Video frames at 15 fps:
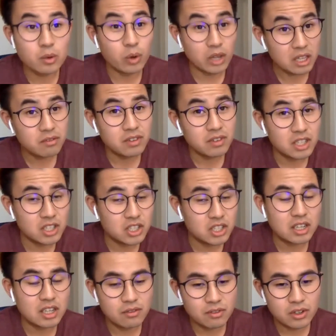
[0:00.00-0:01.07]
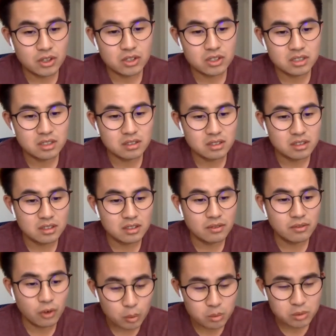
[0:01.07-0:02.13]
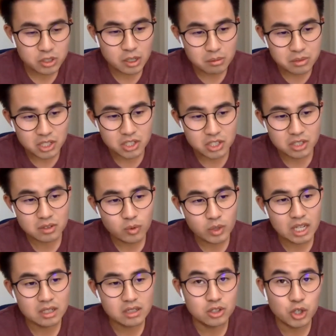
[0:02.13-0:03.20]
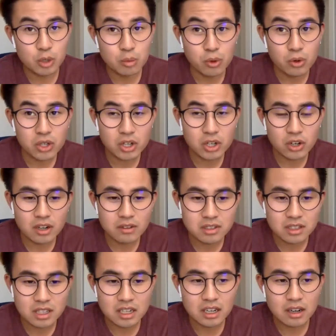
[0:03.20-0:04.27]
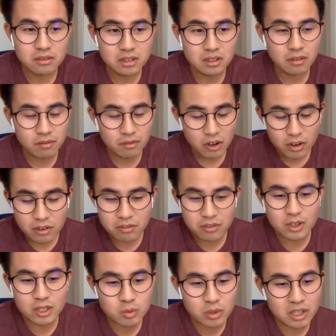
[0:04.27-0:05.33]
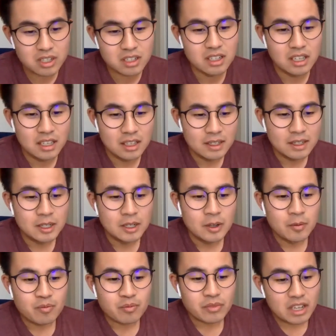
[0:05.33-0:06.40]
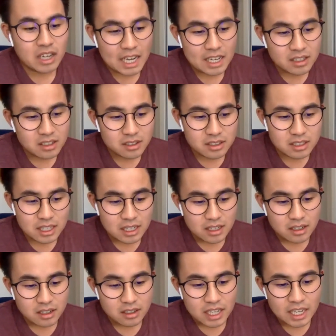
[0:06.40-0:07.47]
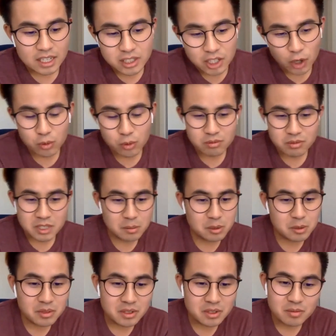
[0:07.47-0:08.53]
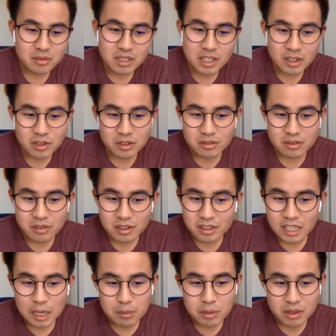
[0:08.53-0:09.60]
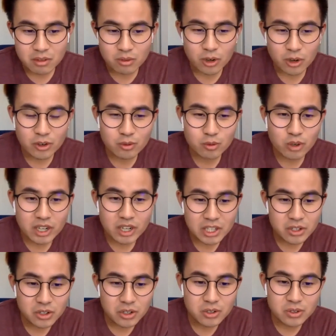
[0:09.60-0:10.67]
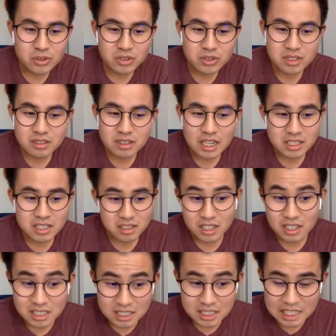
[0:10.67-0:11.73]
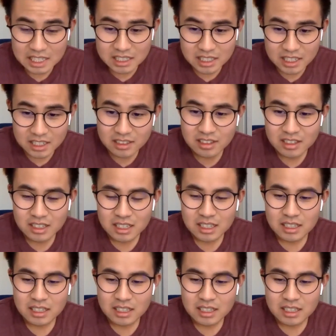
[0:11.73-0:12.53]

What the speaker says: we finished our first forms competition, we had 2 more to go after that. After the very first one, I had cold symptoms. I had a clammy throat, runny nose. I started sneezing,